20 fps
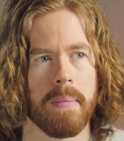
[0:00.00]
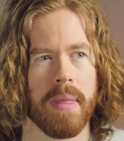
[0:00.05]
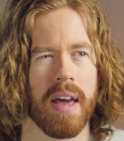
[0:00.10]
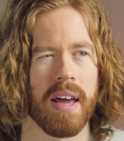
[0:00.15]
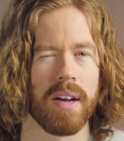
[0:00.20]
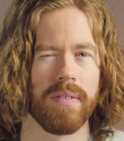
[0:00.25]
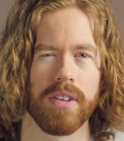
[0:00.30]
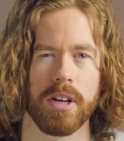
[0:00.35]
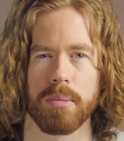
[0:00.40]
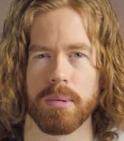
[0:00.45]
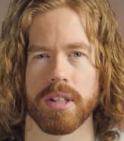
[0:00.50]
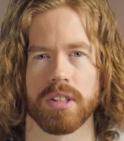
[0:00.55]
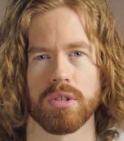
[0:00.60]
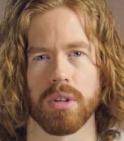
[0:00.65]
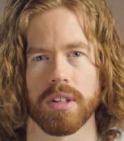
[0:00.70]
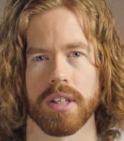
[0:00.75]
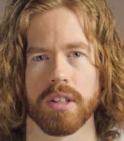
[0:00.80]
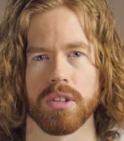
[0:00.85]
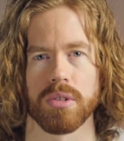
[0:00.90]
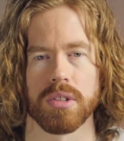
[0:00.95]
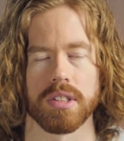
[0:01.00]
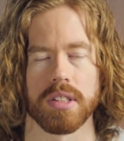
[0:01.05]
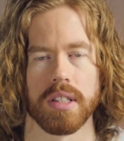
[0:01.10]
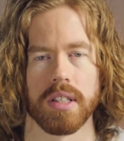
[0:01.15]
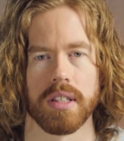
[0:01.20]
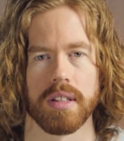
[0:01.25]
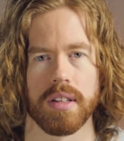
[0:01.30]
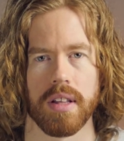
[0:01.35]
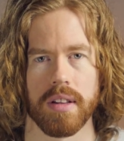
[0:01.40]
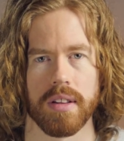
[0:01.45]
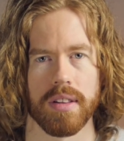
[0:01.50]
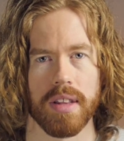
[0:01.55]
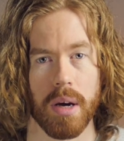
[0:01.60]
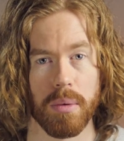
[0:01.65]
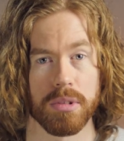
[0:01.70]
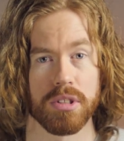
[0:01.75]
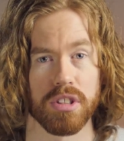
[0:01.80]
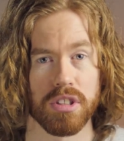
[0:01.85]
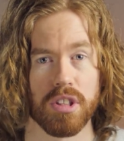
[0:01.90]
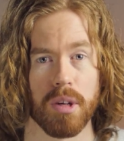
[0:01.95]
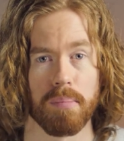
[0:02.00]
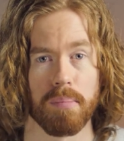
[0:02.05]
and if anybody took interest in it, then that was just a